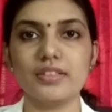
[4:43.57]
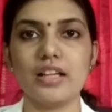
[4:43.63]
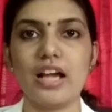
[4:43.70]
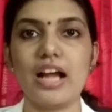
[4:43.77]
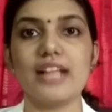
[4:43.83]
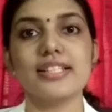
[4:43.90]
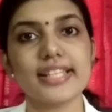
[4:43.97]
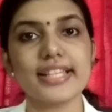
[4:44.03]

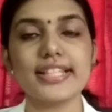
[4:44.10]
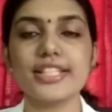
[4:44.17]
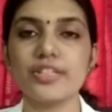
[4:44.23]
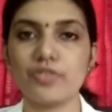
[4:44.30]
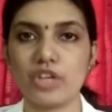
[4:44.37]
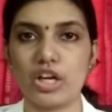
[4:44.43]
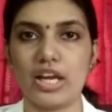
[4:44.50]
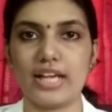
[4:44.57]
Ulcerative
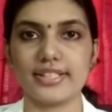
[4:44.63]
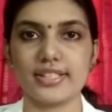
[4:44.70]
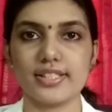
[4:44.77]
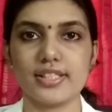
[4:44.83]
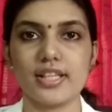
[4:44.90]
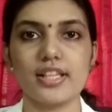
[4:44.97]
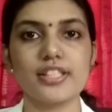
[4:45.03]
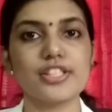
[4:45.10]
colitis
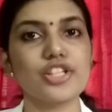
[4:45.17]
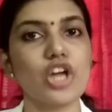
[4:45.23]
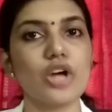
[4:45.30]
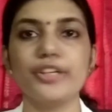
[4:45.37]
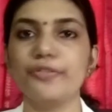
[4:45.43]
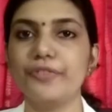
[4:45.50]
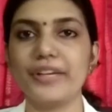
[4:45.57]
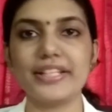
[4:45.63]
is not
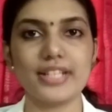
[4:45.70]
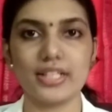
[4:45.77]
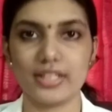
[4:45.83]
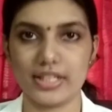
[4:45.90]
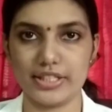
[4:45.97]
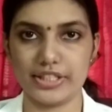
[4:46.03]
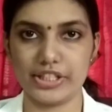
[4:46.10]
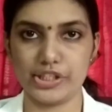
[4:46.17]
a fatal
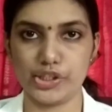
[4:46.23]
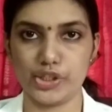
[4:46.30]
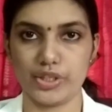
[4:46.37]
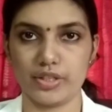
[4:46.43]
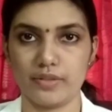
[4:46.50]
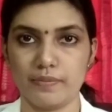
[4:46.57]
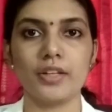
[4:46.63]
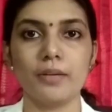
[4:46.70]
condition,
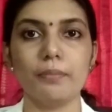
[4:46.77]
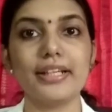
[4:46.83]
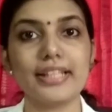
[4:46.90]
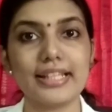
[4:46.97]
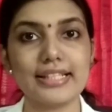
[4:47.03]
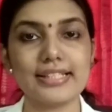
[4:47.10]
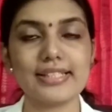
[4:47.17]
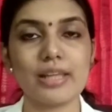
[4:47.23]
but
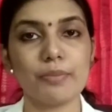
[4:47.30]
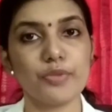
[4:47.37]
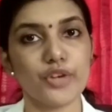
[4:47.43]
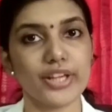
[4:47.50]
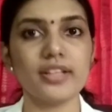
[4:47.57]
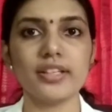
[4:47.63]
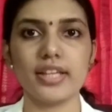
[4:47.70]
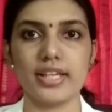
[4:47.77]
in some
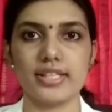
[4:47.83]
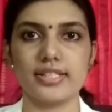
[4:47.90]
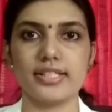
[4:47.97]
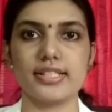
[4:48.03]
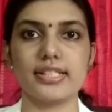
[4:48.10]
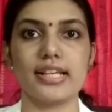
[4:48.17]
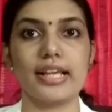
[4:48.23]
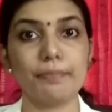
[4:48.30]
rare
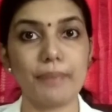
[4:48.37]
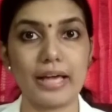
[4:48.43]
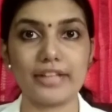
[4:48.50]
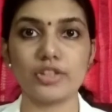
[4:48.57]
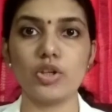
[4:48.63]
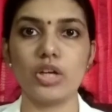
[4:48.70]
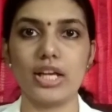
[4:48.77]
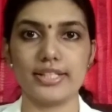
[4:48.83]
cases like
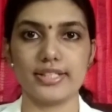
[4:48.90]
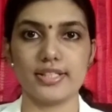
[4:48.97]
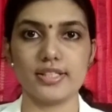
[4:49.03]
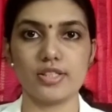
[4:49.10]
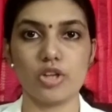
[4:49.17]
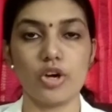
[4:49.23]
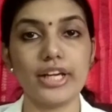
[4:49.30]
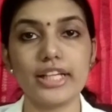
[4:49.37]
pancolitis
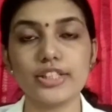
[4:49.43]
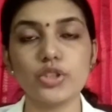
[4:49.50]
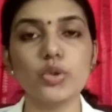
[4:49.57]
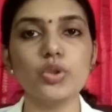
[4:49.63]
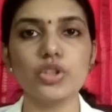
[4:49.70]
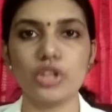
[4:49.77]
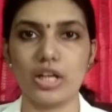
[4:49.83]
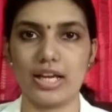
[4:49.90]
or
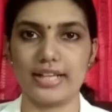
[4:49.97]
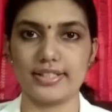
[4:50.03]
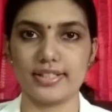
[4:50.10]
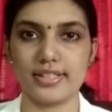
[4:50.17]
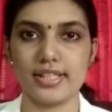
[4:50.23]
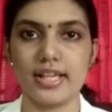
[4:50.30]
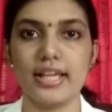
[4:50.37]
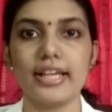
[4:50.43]
acute
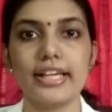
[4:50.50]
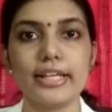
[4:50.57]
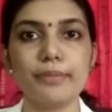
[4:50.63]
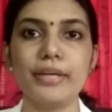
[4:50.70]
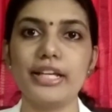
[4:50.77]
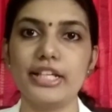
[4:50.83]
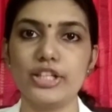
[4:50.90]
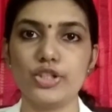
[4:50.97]
colitis, it
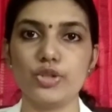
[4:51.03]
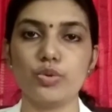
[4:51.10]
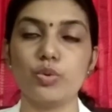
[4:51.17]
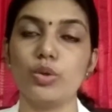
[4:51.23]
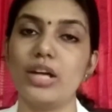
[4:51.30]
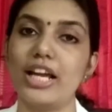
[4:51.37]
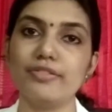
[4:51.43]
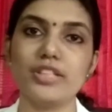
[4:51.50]
may lead to
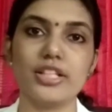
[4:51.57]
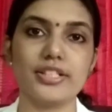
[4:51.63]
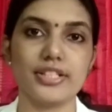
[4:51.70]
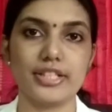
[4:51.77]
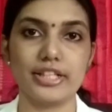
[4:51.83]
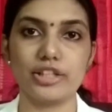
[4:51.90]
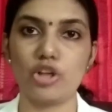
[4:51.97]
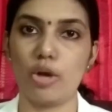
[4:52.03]

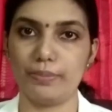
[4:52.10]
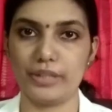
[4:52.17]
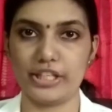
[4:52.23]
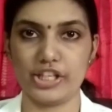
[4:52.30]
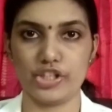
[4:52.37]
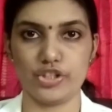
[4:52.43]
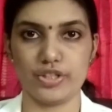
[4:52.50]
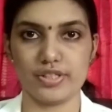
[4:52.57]
life-threatening
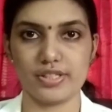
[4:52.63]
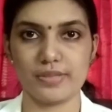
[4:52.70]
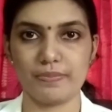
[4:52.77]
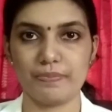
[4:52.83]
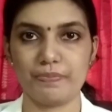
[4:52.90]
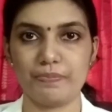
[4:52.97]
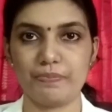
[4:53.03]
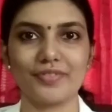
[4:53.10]

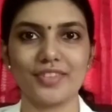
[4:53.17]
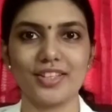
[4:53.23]
complications.